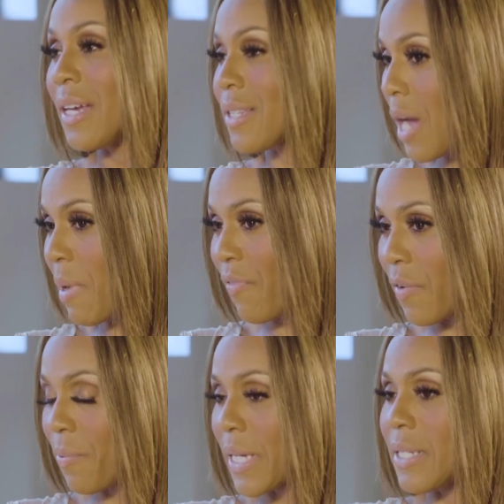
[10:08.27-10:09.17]
It's not my
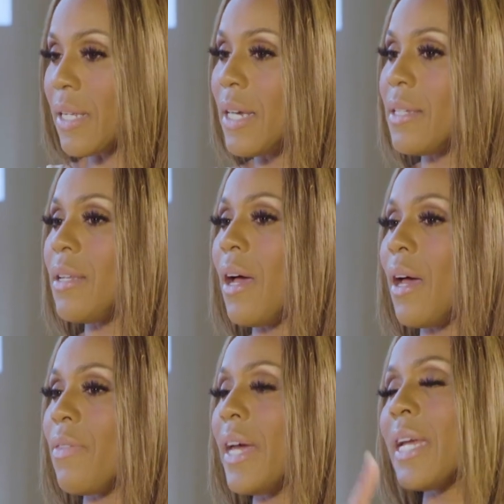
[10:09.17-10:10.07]
favorite place.
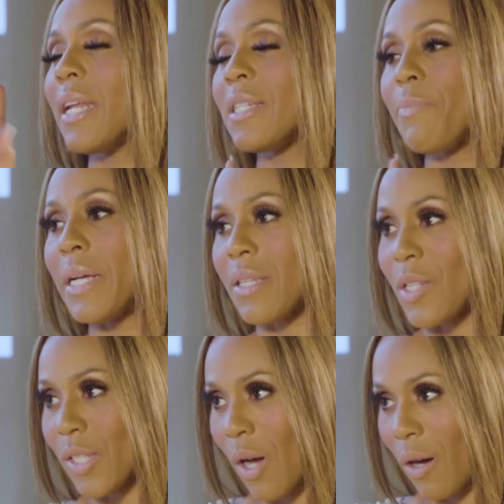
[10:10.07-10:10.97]
Then again, it depends on
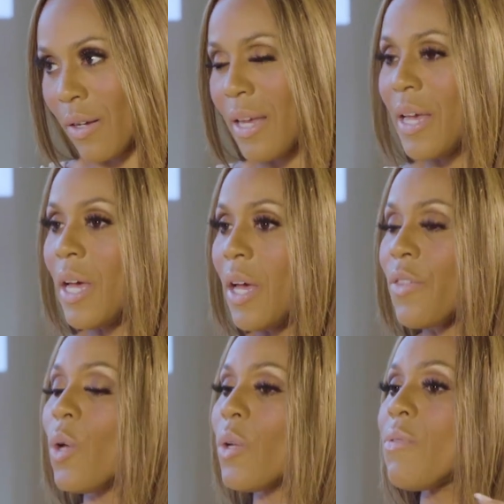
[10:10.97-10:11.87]
the song.
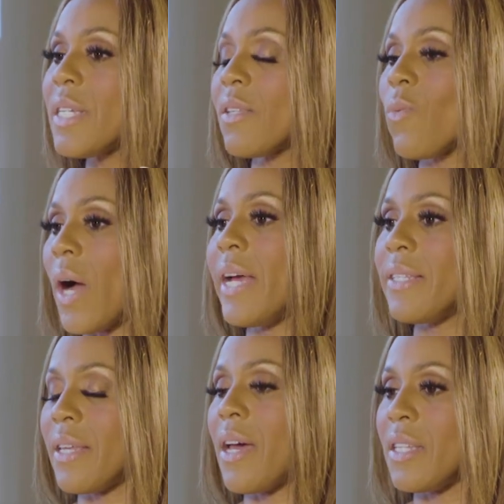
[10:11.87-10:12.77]
The only reason why I
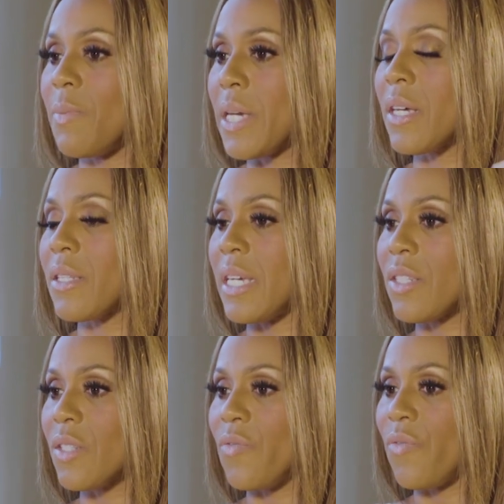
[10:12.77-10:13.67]
say that is because
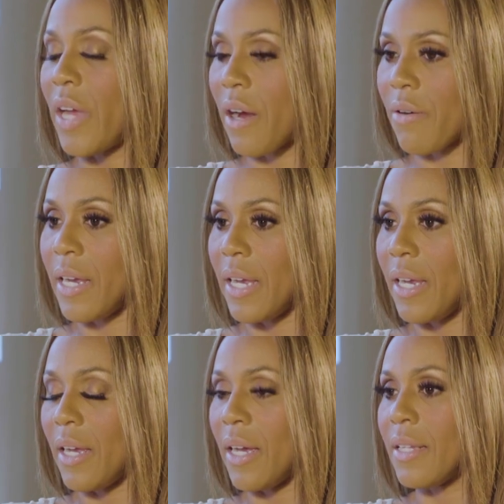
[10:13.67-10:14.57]
it's
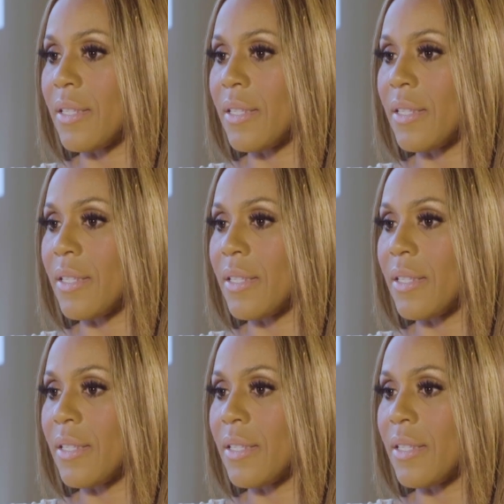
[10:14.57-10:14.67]
very